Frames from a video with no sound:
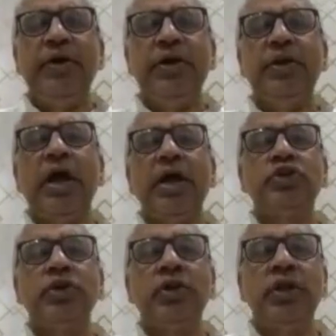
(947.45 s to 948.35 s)

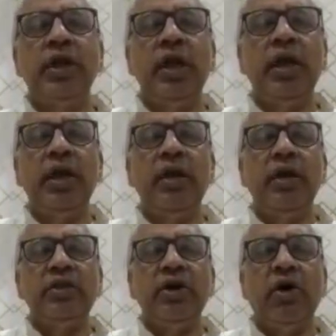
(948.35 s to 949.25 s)
Naturally,
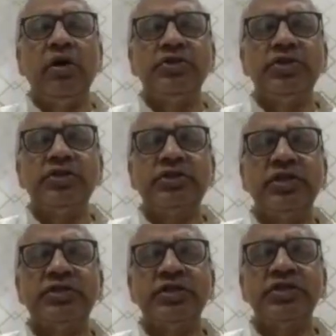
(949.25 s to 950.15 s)
the
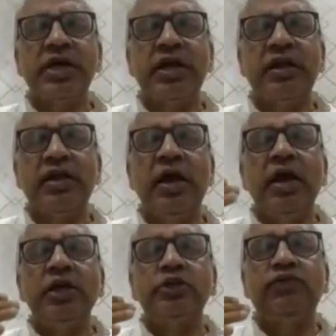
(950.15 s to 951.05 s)
consciousness in sun
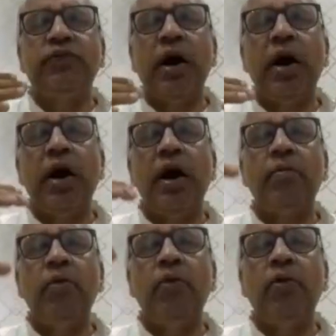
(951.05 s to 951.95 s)
is far
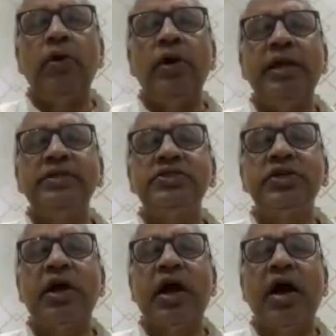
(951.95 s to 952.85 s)
more
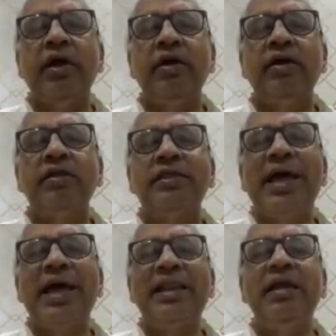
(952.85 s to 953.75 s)
denser, higher
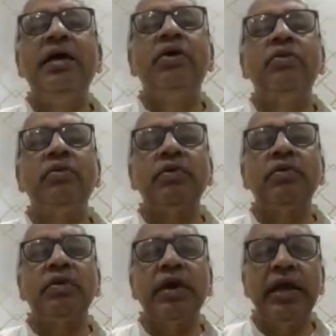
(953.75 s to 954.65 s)
than
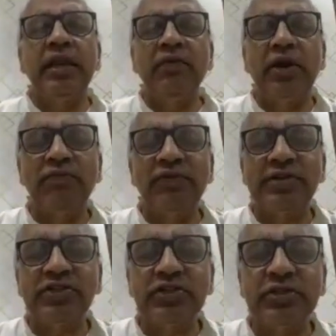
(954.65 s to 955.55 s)
any one of
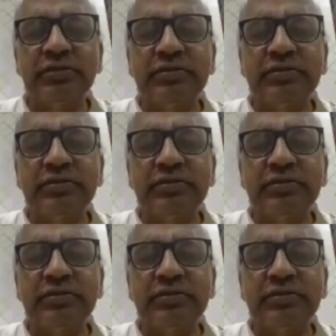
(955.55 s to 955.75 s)
us.